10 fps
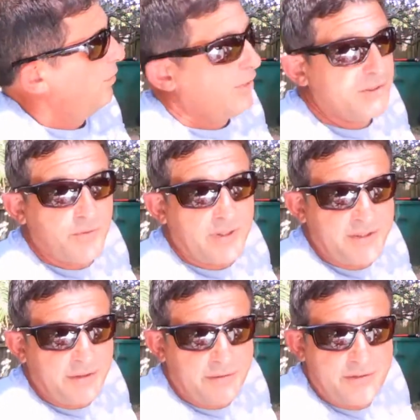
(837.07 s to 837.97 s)
This
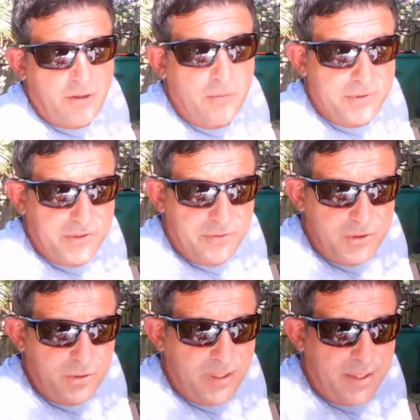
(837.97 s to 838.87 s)
rusty old saw will do the
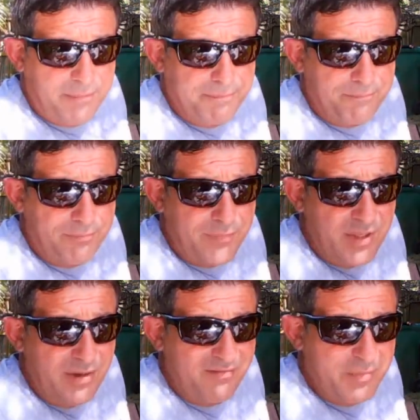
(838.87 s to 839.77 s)
trick.
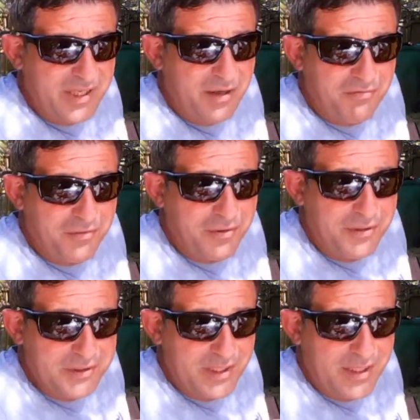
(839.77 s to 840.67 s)
You have to be careful though
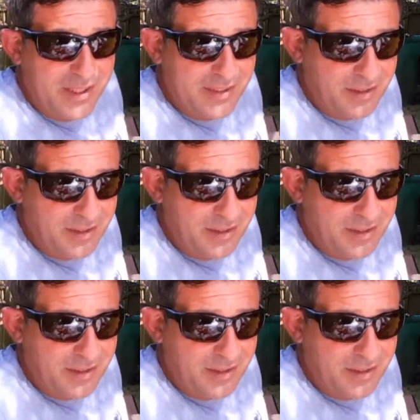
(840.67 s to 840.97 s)
using it as